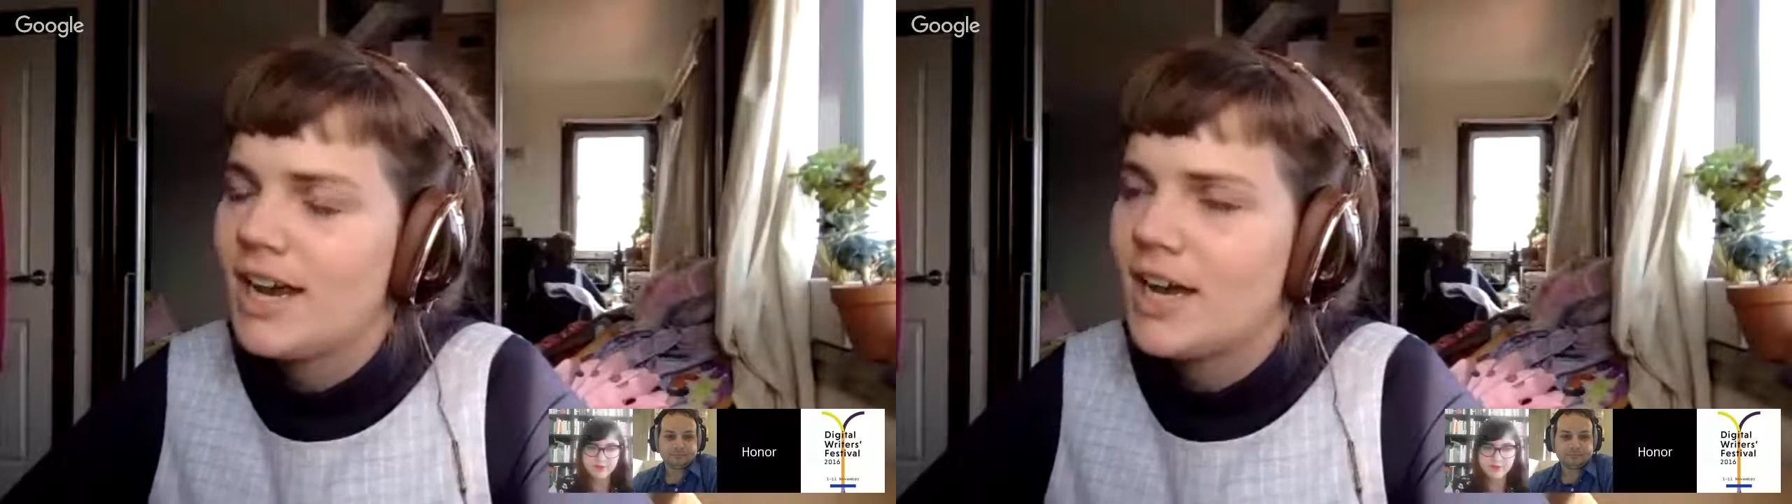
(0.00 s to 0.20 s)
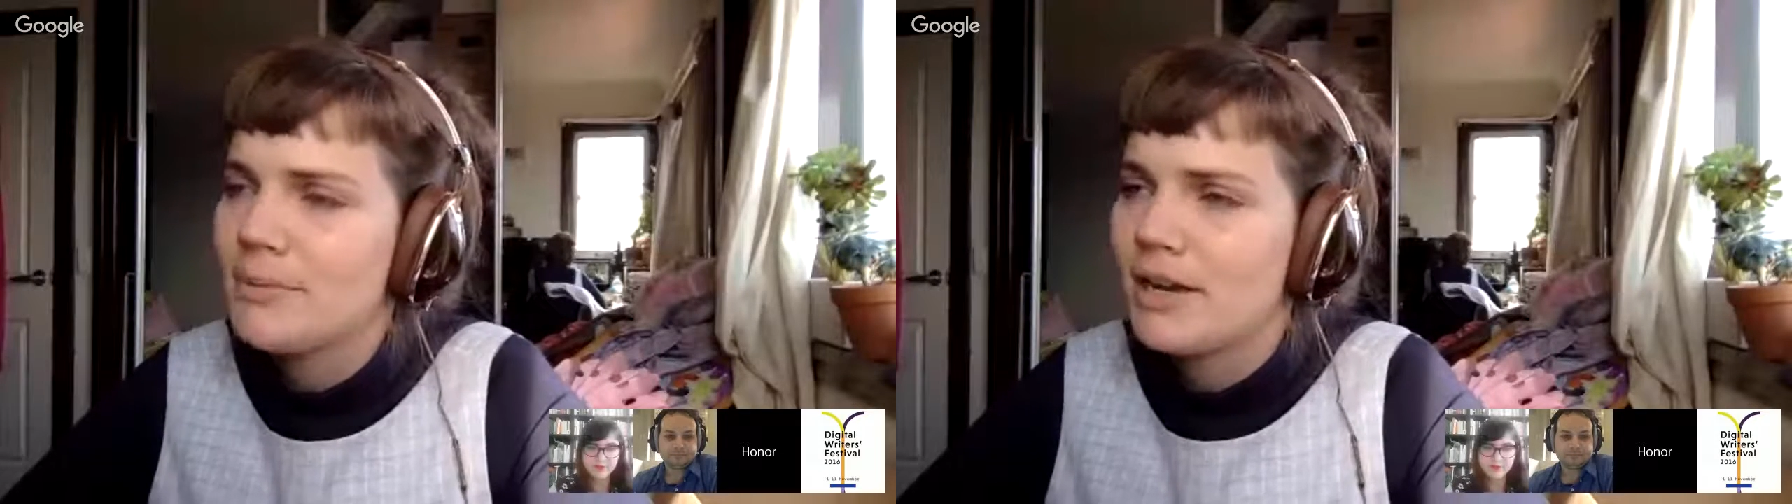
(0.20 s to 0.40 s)

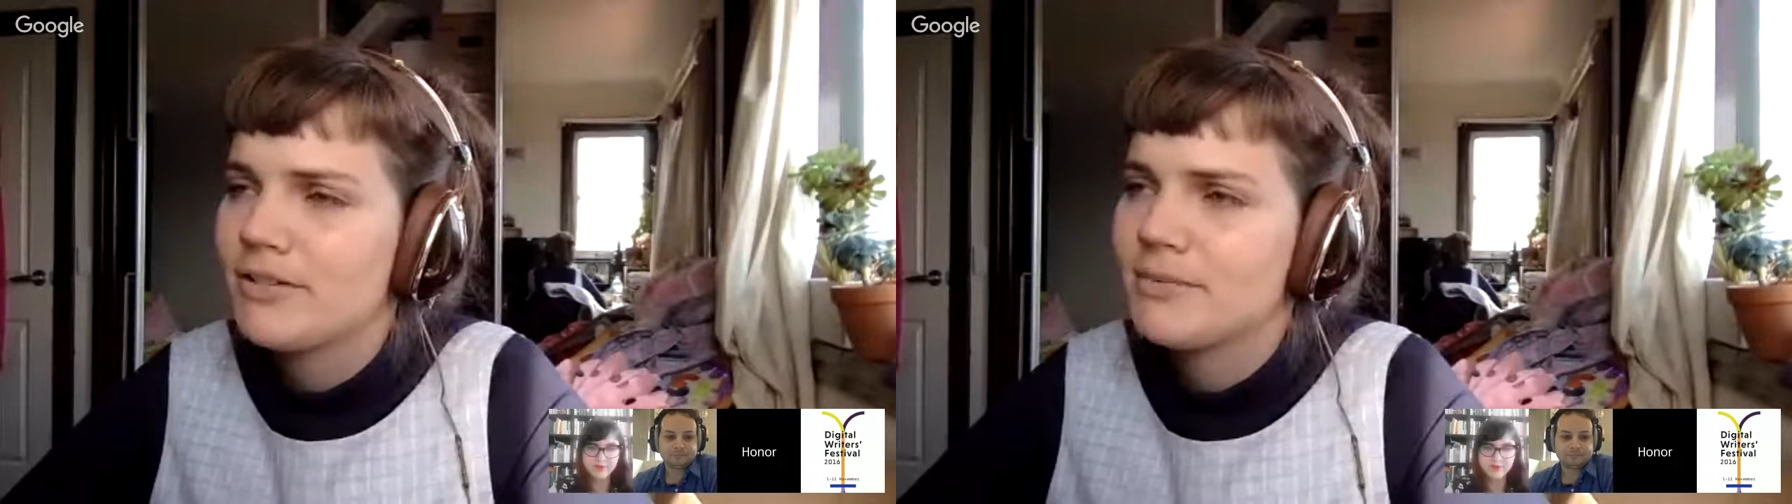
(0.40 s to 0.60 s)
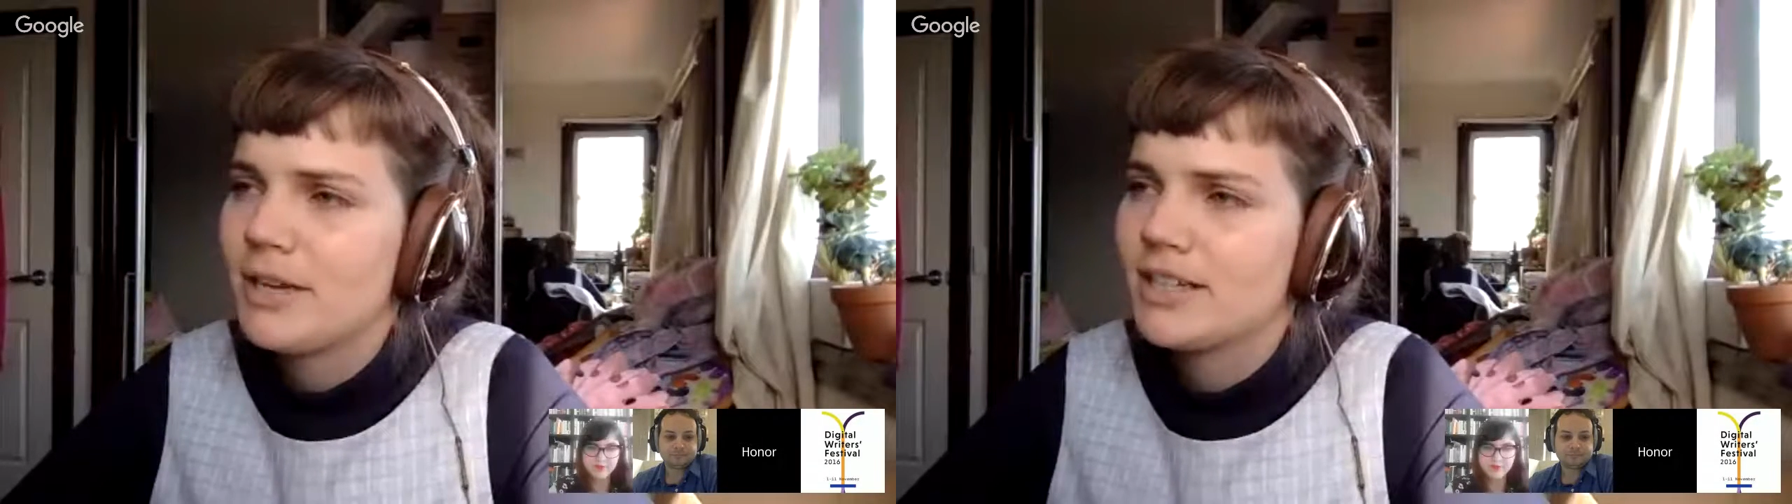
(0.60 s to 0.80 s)
I pay
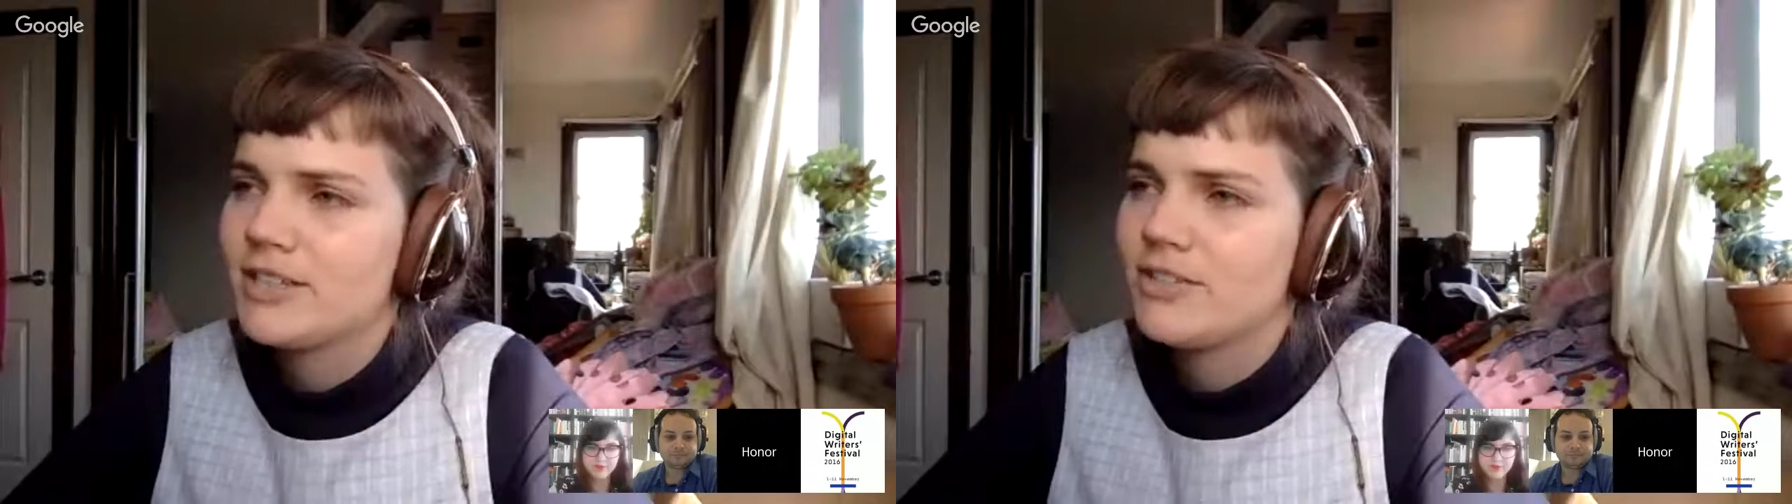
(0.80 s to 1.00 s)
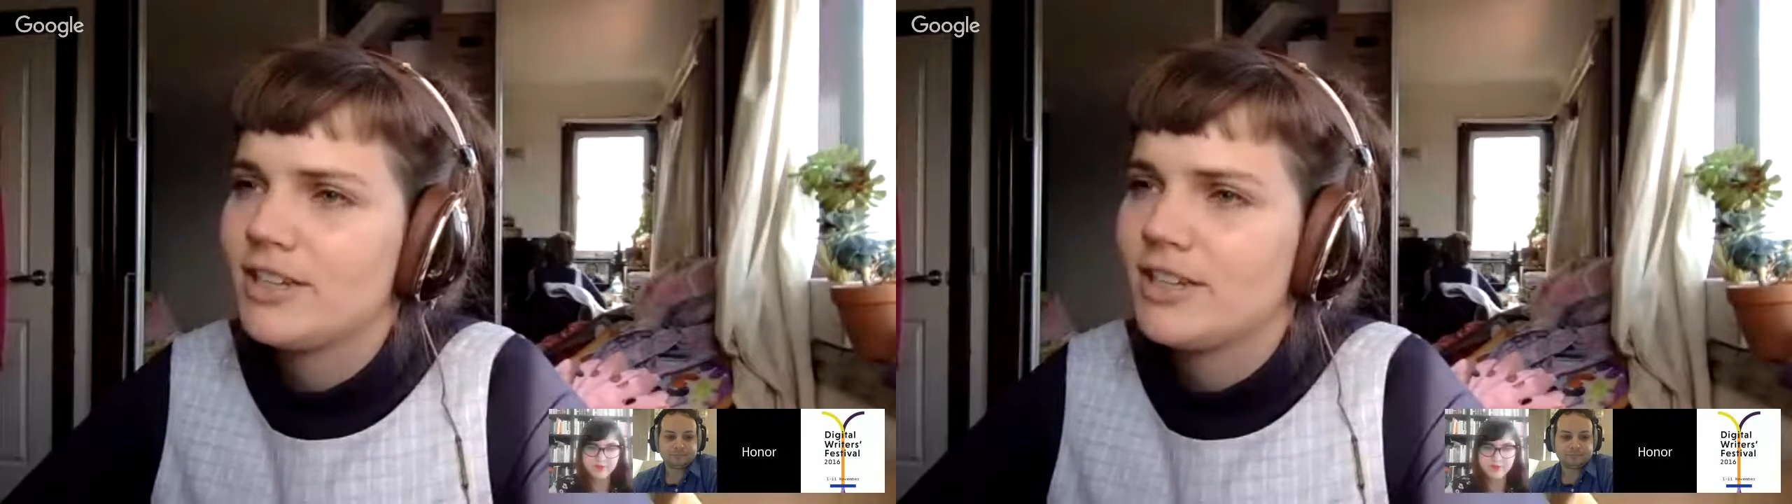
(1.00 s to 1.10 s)
respect to the